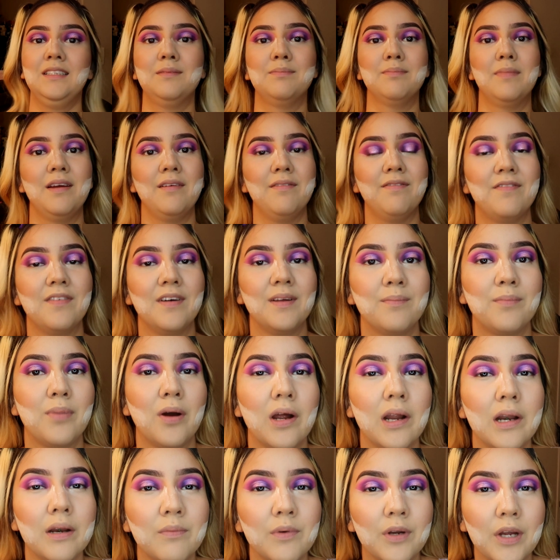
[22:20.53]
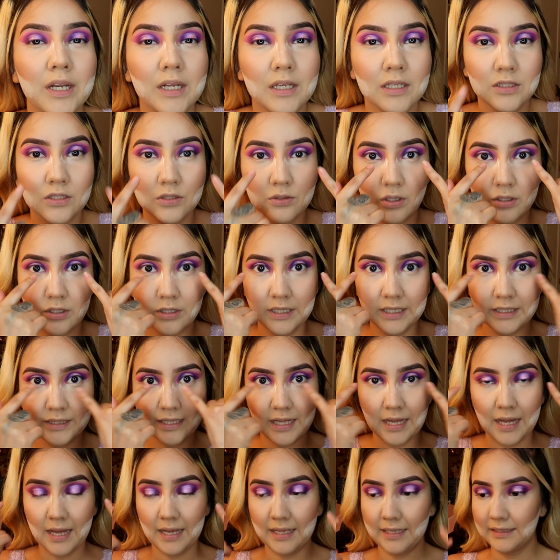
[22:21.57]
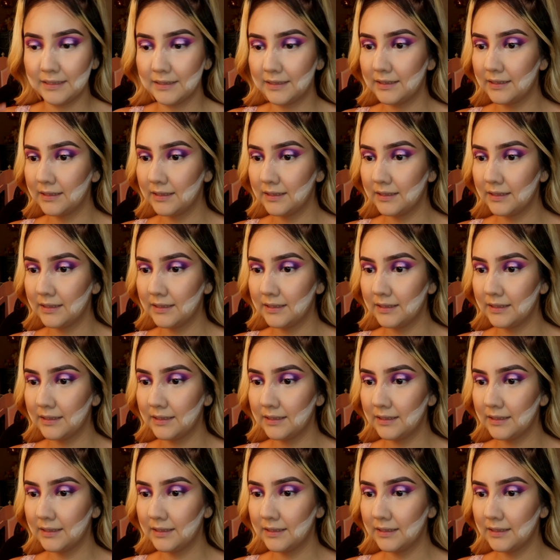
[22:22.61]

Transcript: my fun part. We're gonna do underneath the eyes.